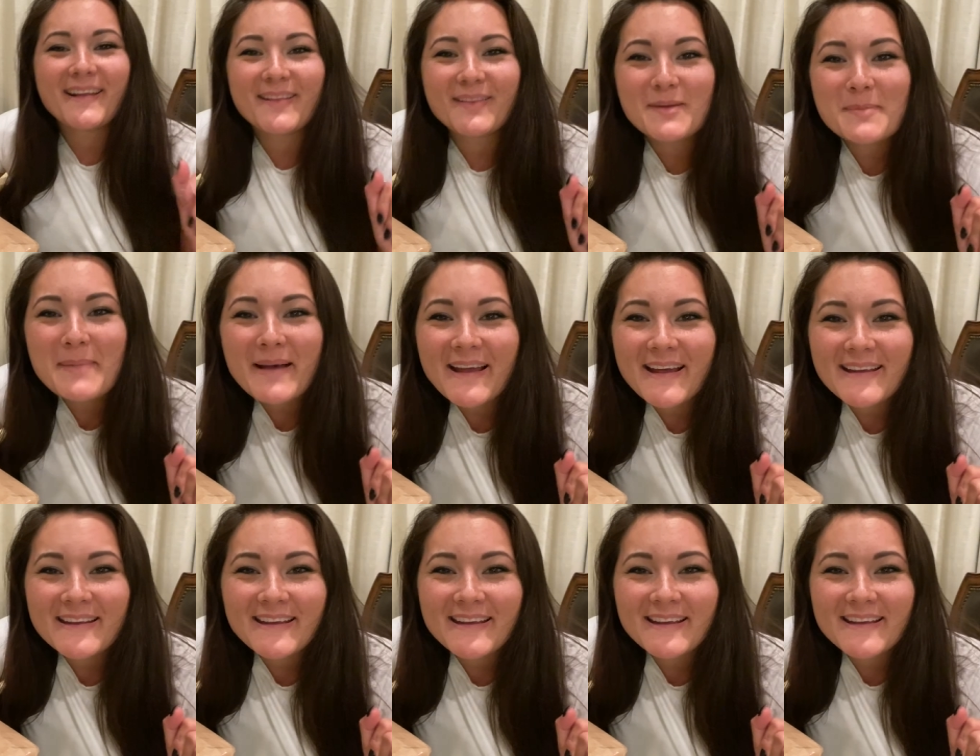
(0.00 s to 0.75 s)
Hello
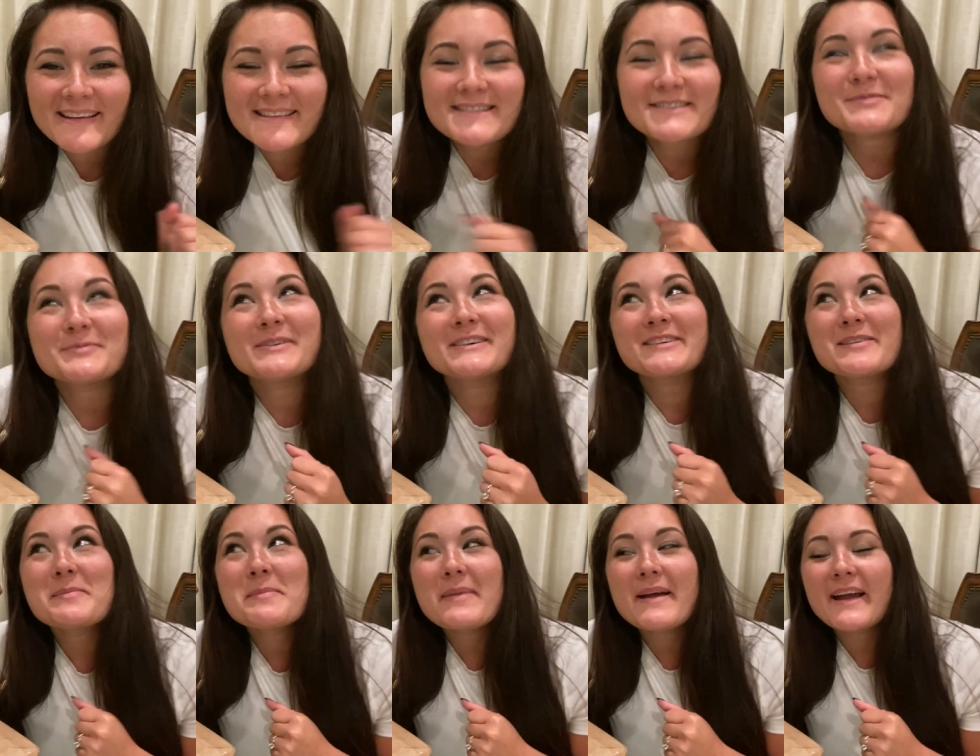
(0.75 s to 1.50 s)
honeys, and
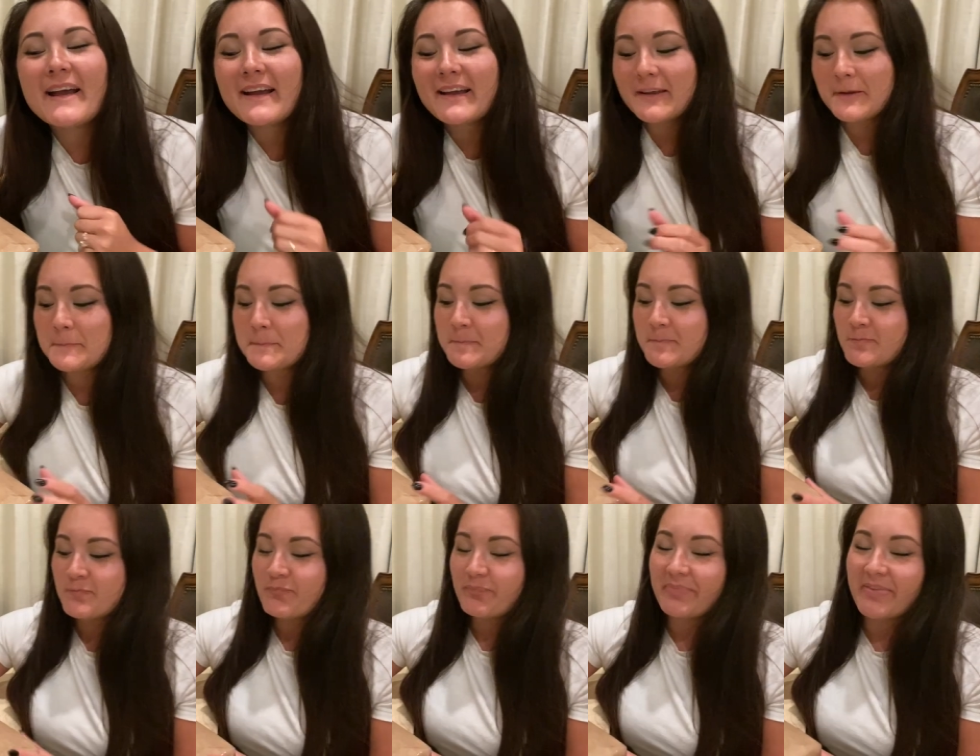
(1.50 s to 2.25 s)
welcome back.
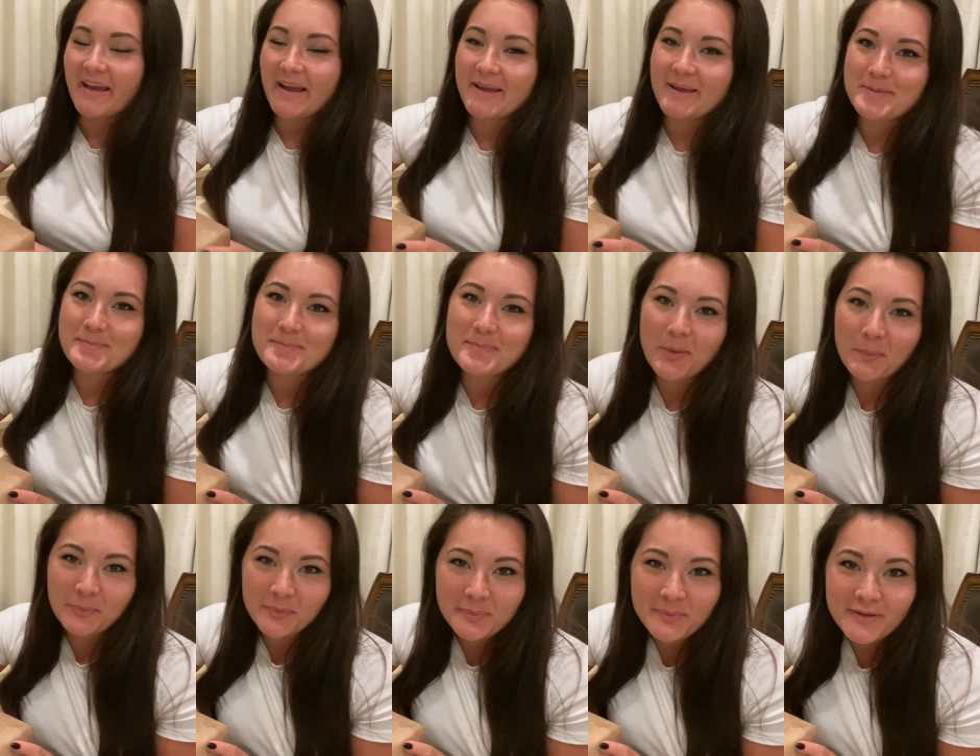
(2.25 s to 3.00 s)
I am
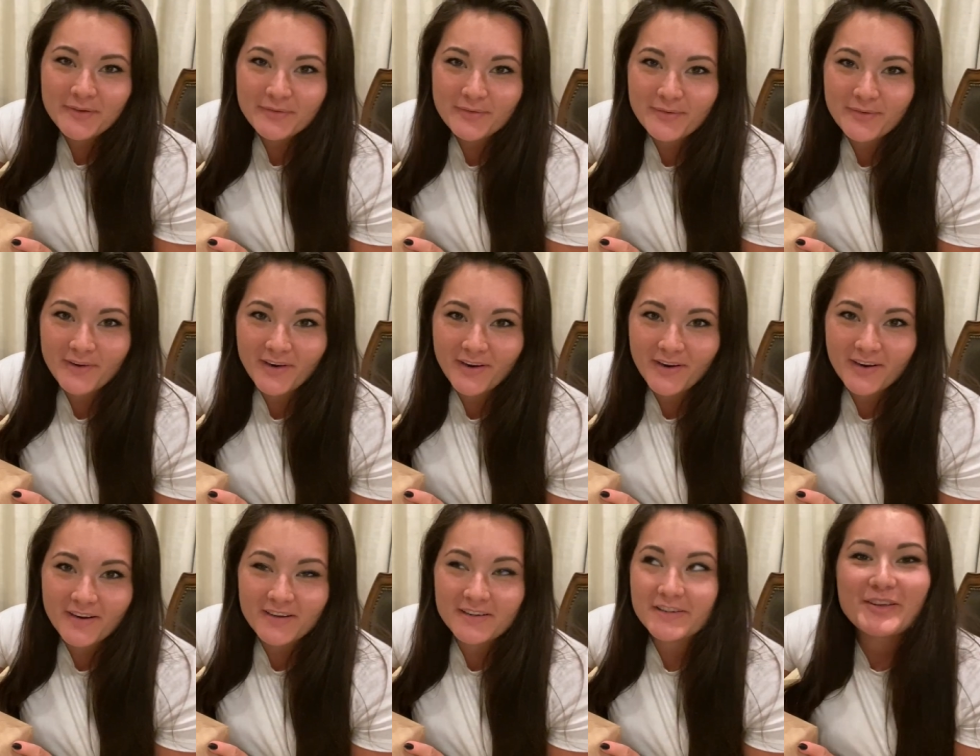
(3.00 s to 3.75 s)
Bumblebee
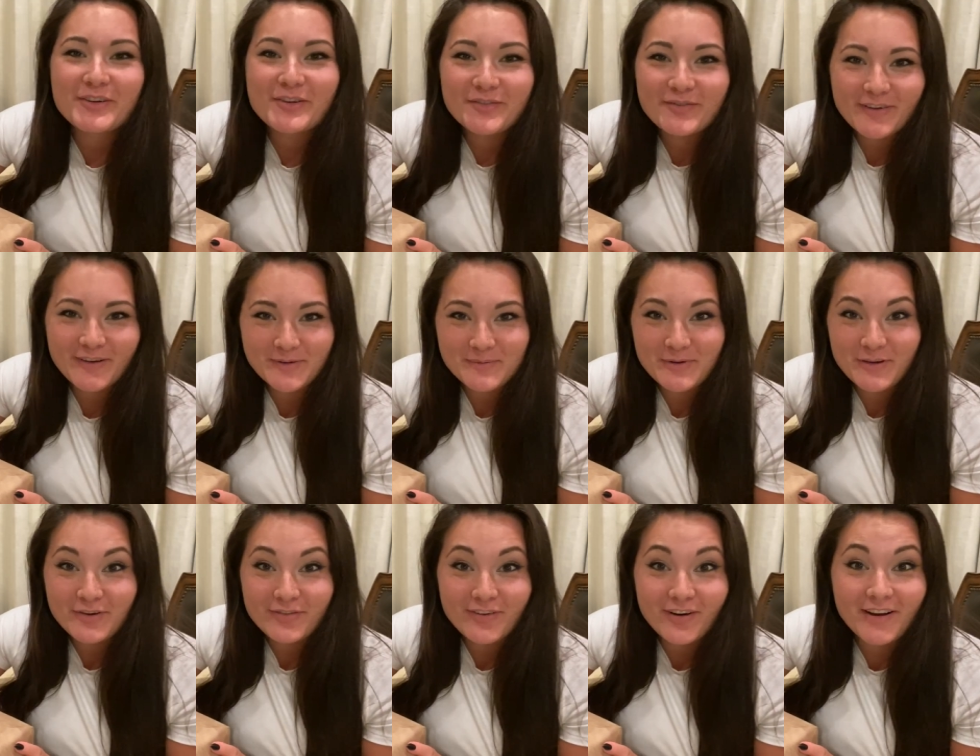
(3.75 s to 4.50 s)
Fern. You can find me
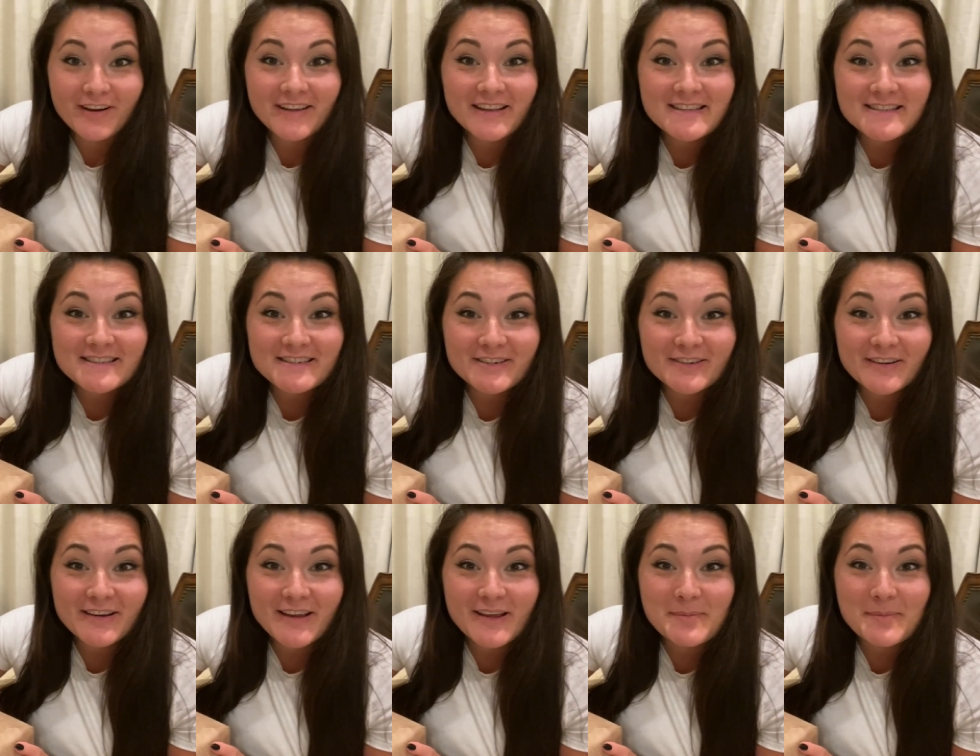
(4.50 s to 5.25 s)
over on
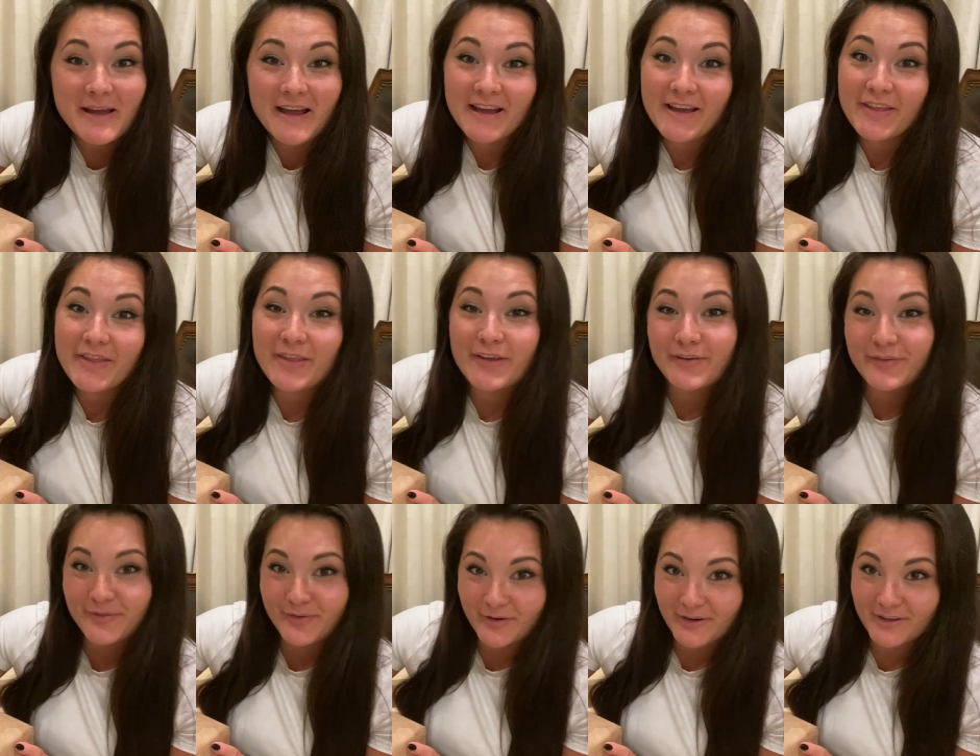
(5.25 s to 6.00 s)
Instagram at The
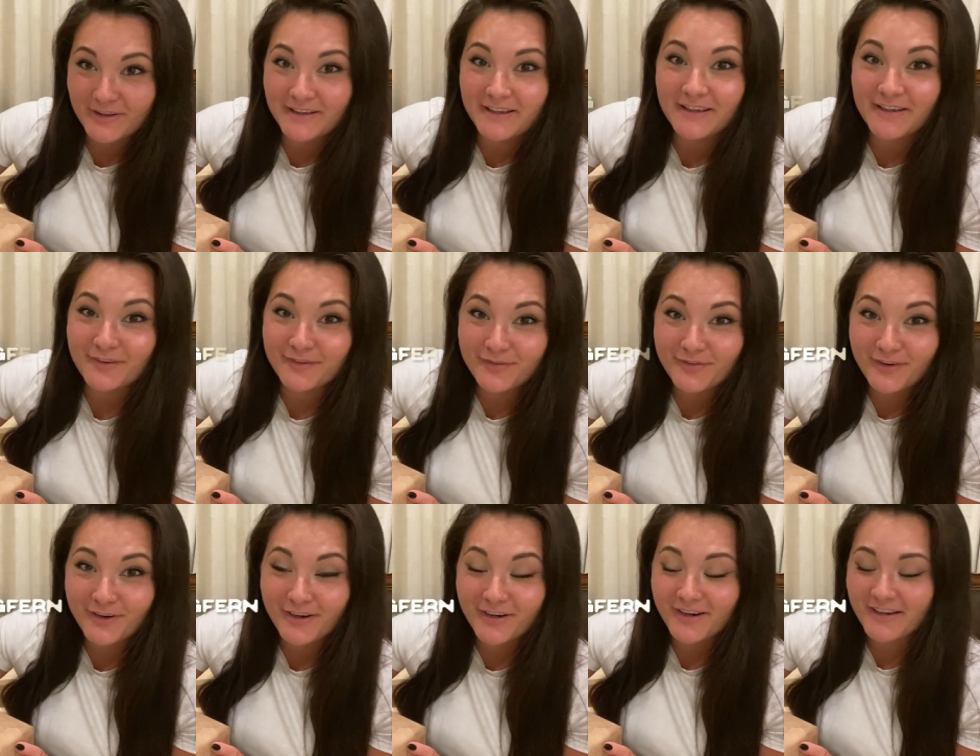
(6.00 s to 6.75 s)
Frolicking
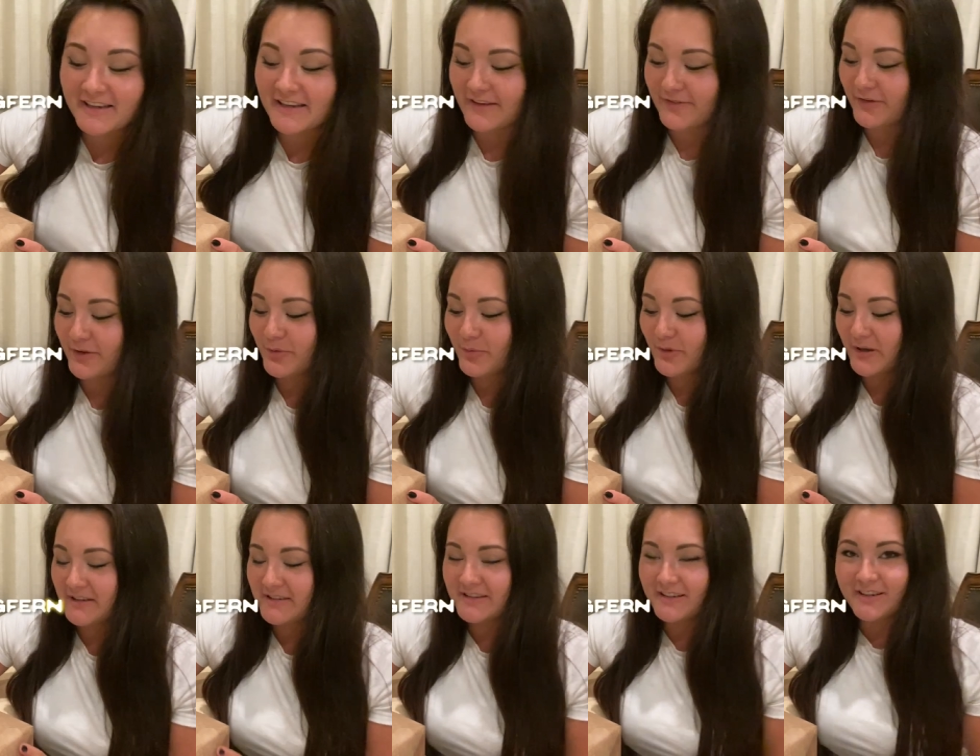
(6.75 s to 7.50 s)
Fern if you
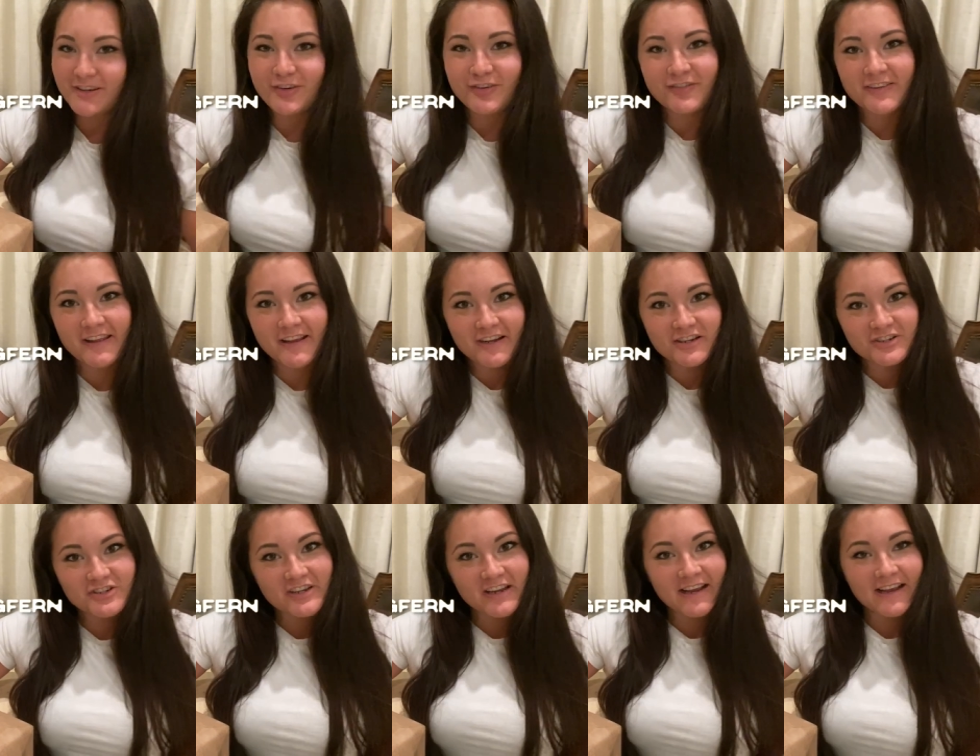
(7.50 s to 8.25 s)
want to go over there
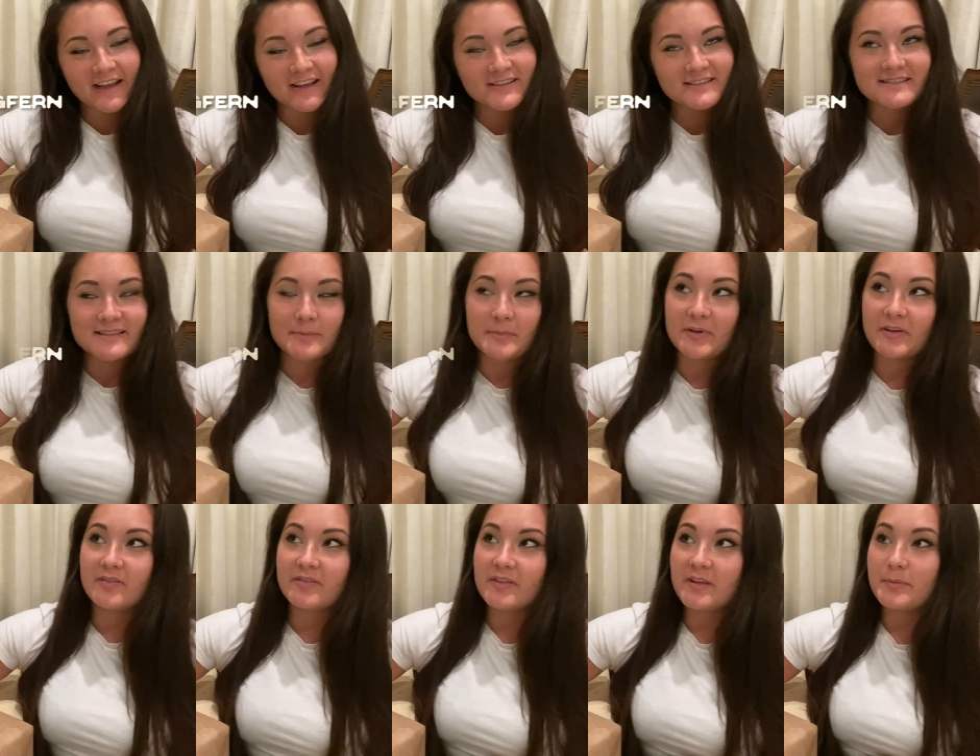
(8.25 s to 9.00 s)
and check out some
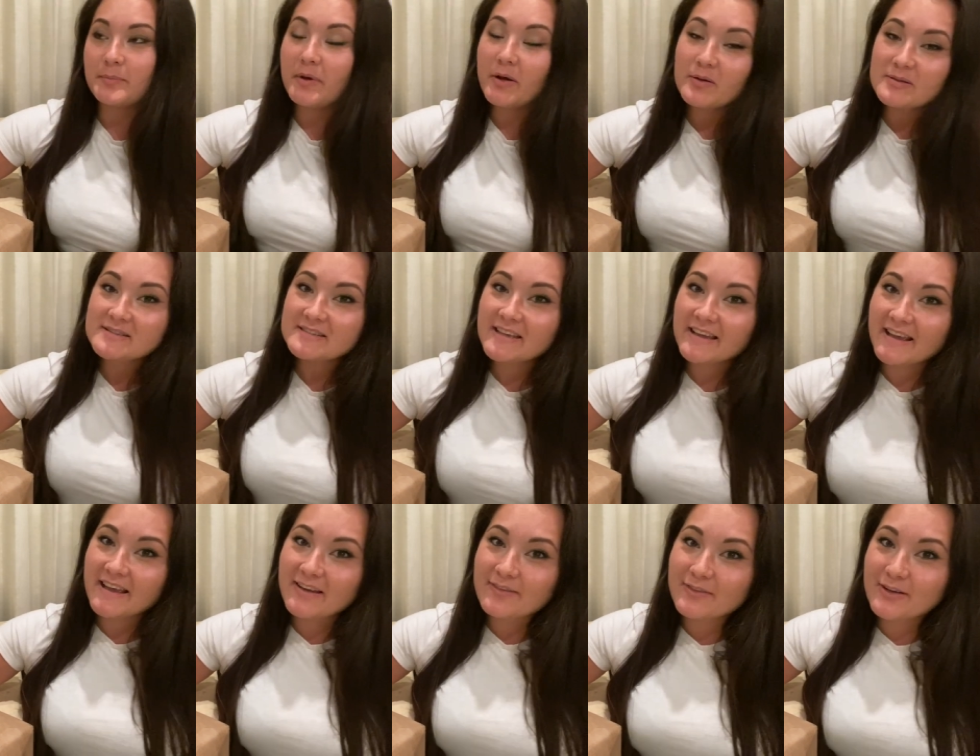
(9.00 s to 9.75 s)
of the posts I
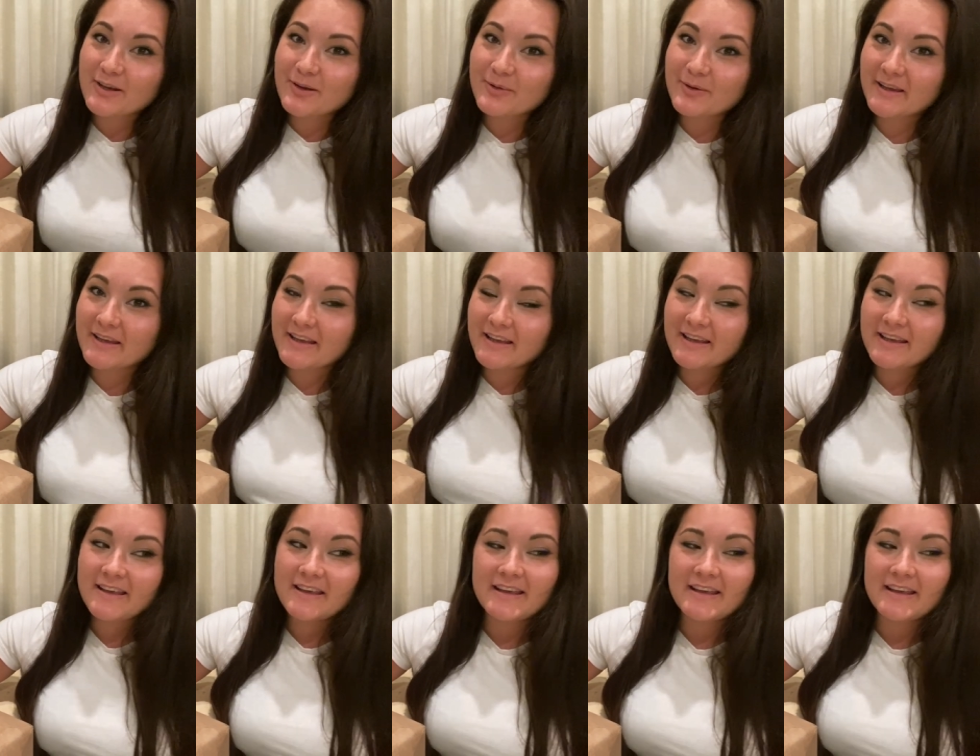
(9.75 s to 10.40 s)
have going.